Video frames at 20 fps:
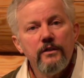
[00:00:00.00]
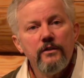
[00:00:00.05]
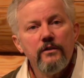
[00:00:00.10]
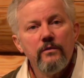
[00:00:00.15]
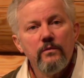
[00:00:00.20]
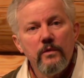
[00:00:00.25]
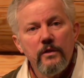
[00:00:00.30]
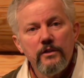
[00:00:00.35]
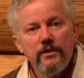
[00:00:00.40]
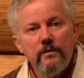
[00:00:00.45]
and
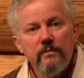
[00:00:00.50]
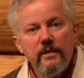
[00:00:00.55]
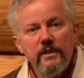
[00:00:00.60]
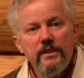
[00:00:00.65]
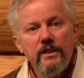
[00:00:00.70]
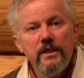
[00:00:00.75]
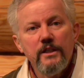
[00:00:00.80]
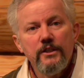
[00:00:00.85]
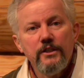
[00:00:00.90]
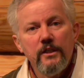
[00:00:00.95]
your wisdom in
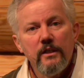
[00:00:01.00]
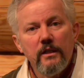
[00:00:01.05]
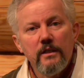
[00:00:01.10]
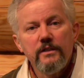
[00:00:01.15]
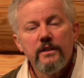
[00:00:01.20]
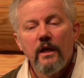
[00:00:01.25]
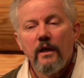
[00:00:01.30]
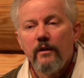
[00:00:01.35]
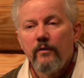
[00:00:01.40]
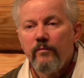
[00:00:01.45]
teaching
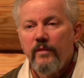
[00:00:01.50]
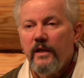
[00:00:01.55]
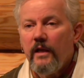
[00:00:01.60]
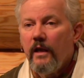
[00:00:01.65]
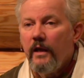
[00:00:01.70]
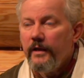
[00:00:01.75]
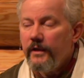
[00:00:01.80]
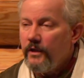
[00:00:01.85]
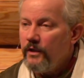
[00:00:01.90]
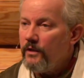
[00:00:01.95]
us how to be
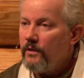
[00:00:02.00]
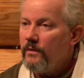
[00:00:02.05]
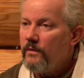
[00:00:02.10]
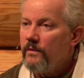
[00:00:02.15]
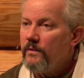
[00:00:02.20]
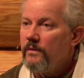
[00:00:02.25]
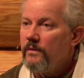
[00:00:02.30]
like you.